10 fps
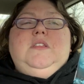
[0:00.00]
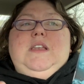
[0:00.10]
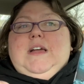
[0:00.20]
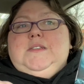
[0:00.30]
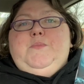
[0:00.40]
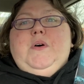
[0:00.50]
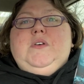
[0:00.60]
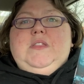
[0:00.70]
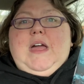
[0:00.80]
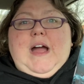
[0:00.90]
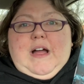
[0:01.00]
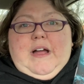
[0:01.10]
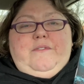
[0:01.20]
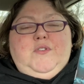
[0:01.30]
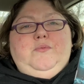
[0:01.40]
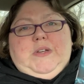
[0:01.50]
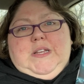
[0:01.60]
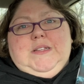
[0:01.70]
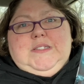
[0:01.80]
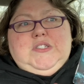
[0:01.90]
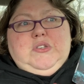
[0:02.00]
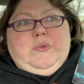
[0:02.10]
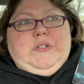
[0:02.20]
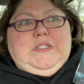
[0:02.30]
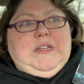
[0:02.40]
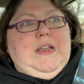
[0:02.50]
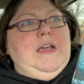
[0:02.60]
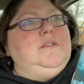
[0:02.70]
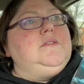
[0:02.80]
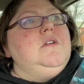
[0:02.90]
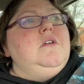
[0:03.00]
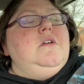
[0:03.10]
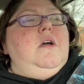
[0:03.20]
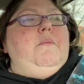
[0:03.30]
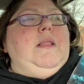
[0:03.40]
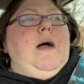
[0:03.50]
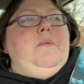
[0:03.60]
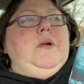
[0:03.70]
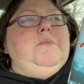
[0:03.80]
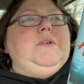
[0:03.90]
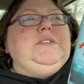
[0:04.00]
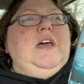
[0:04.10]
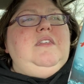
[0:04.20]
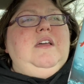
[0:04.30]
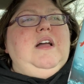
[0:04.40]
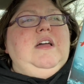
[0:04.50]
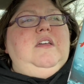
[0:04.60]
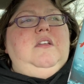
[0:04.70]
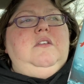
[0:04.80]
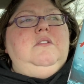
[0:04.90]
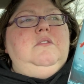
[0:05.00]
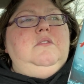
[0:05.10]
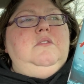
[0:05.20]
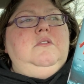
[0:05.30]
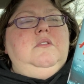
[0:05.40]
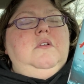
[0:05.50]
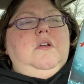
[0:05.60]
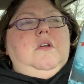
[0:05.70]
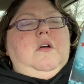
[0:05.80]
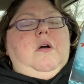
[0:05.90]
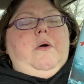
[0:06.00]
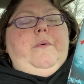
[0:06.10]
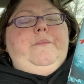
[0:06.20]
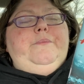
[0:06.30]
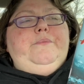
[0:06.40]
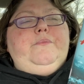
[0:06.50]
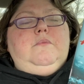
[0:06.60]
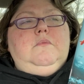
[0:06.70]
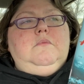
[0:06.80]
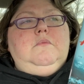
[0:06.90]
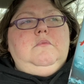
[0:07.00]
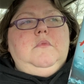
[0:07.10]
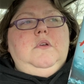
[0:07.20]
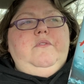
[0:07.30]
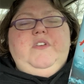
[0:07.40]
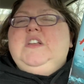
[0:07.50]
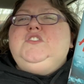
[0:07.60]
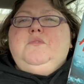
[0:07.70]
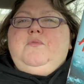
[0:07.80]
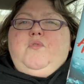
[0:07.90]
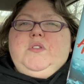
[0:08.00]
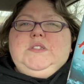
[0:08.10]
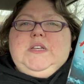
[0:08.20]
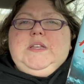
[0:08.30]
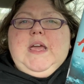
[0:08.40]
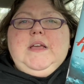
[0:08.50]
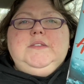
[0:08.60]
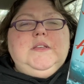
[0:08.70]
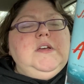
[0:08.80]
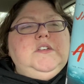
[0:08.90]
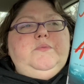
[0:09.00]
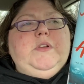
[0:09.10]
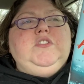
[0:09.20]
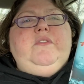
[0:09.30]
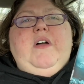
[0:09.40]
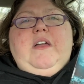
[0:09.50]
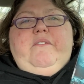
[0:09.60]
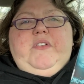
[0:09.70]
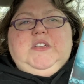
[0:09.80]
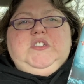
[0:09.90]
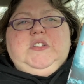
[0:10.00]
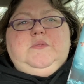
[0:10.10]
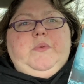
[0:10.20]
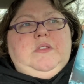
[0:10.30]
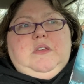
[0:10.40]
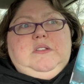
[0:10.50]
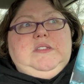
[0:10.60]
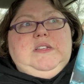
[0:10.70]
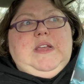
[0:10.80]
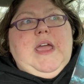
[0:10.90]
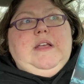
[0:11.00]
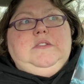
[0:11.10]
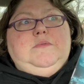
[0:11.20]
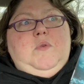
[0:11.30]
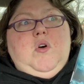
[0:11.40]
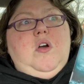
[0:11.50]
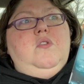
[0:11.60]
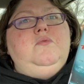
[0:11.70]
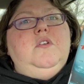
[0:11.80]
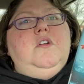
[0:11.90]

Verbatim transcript: the next book that I have to read that's due in ten days in my library, because I think I can um, finish it before the ten days, especially if I can finish this within today and tomorrow.